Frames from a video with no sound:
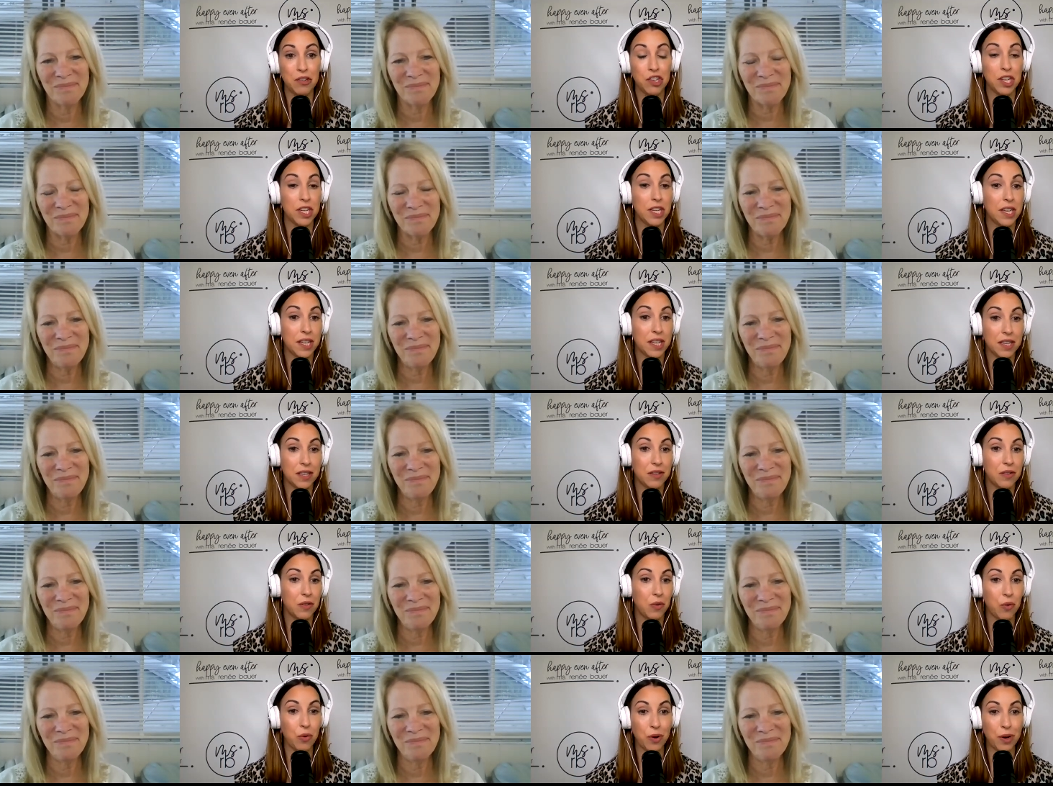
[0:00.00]
Speaker 1: cheated
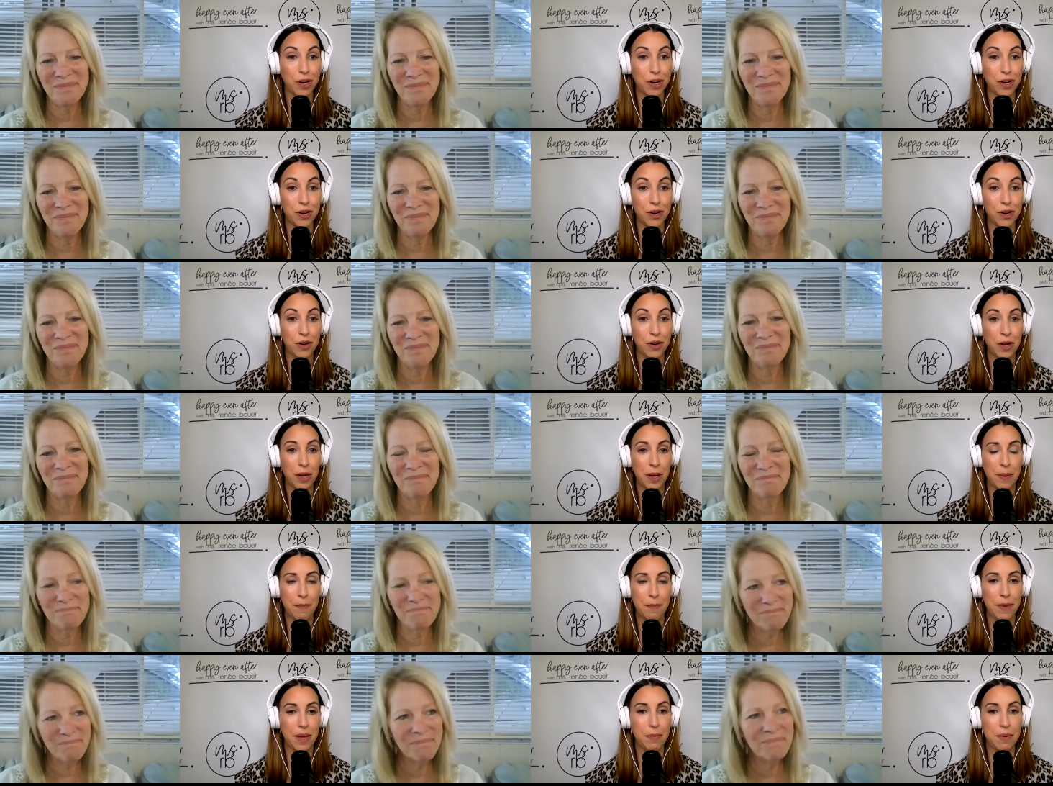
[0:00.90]
or
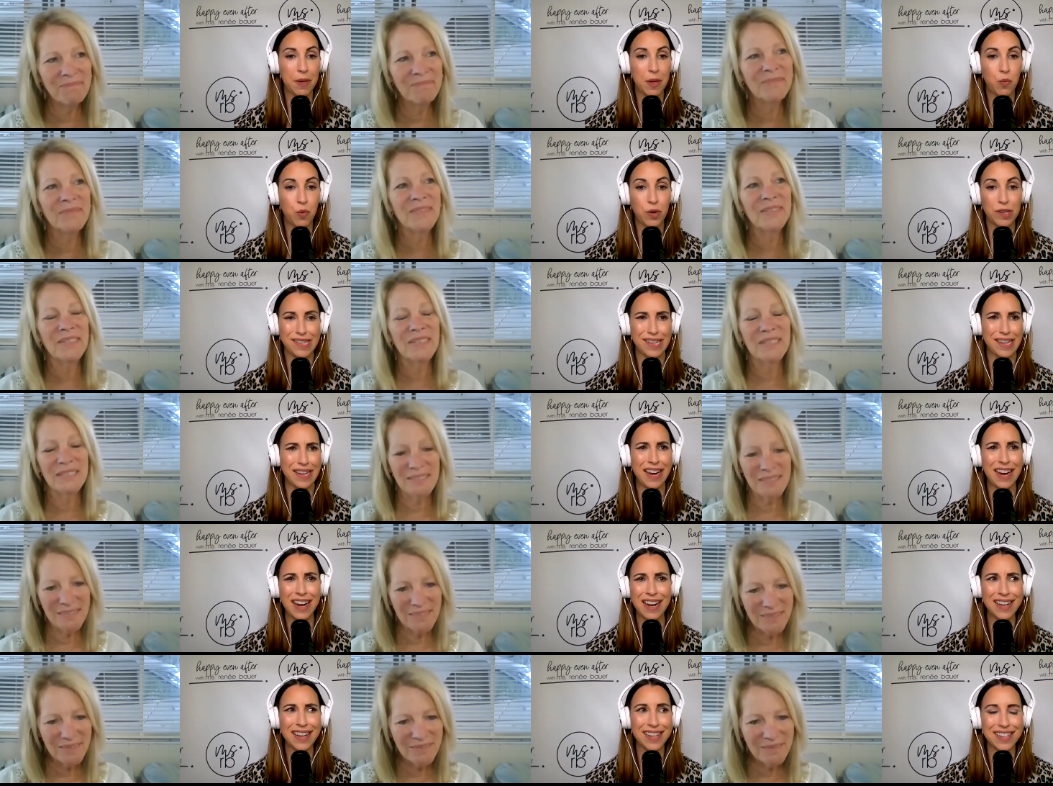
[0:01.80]
maybe wasn't
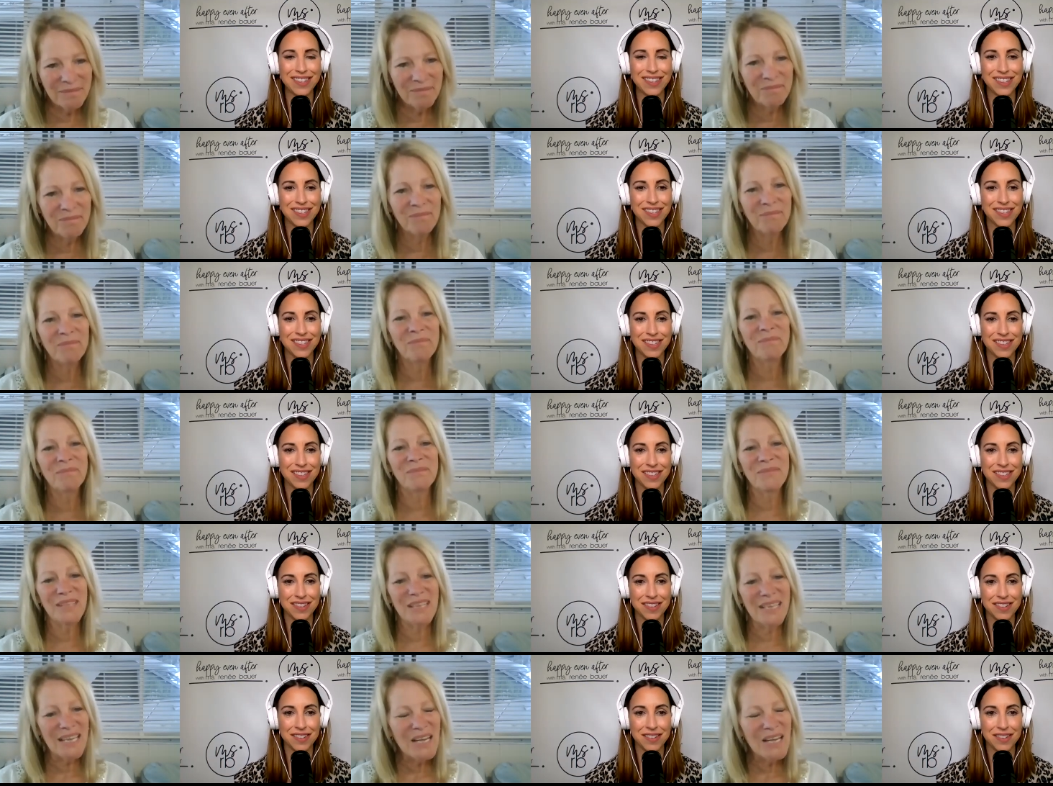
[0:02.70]
kind?
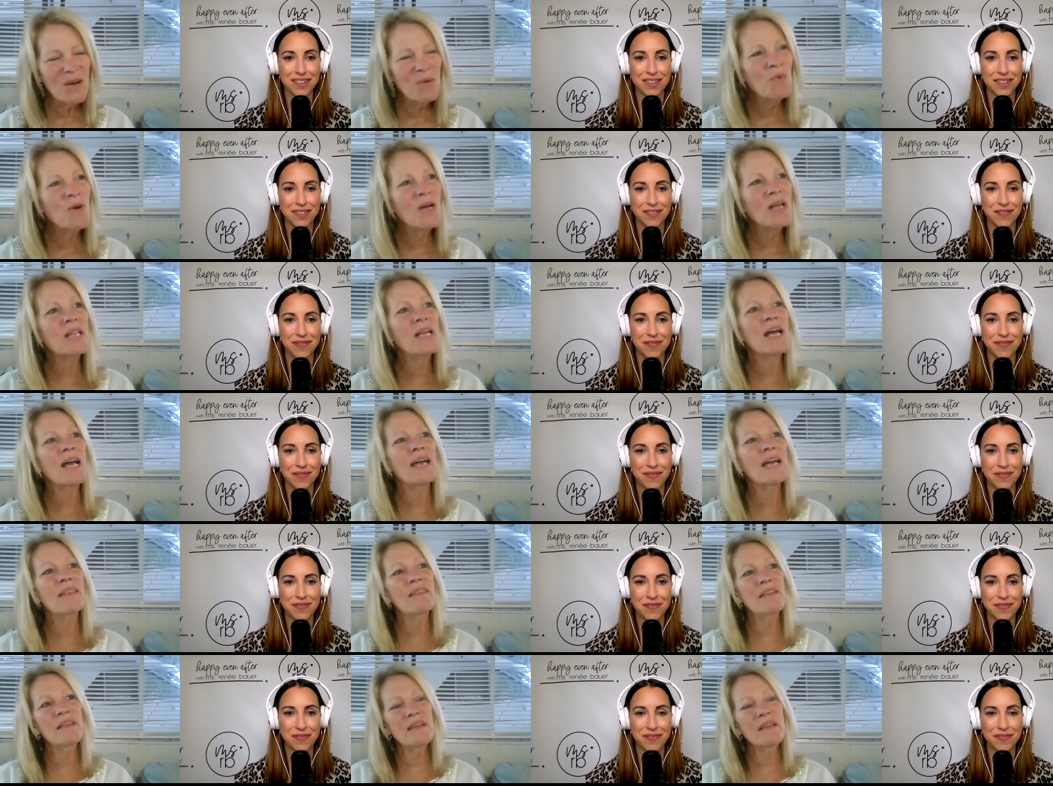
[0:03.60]
Speaker 2: Well, I
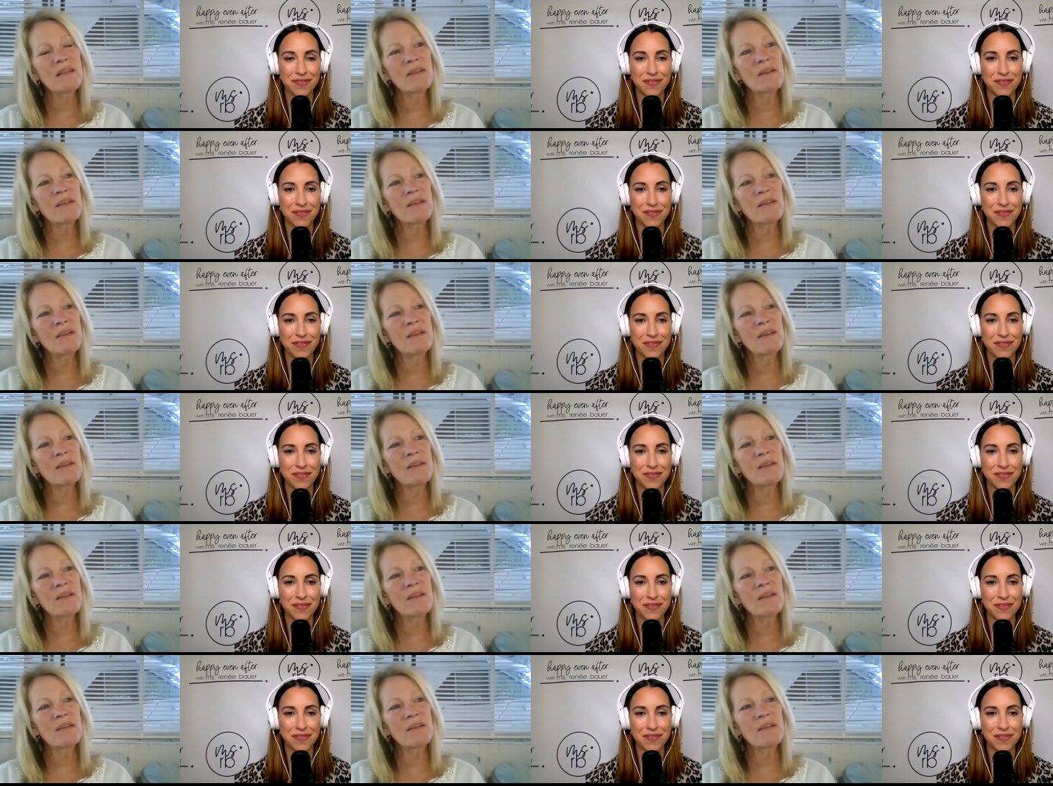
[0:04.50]
think